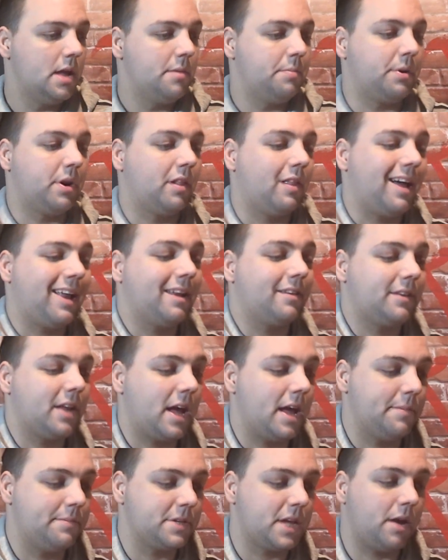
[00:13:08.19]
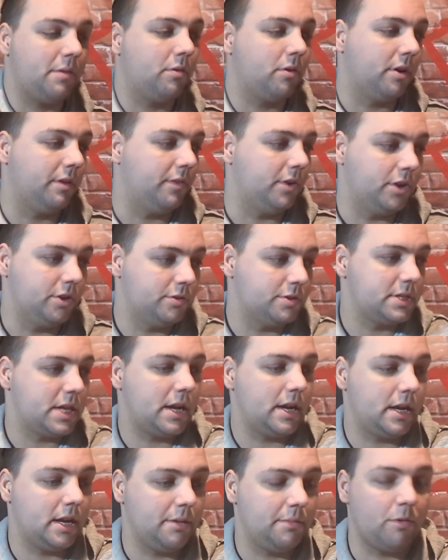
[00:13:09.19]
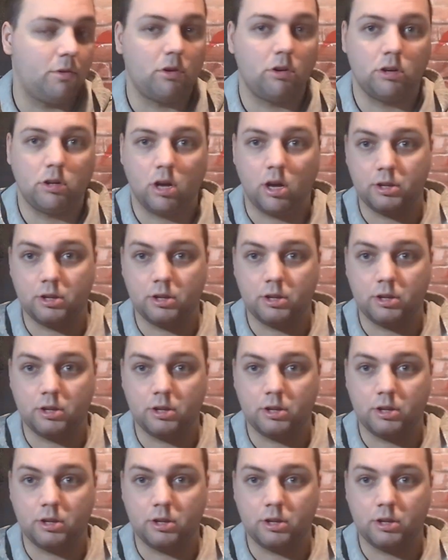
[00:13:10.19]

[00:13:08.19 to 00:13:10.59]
But a lot of times I won't even use that anymore.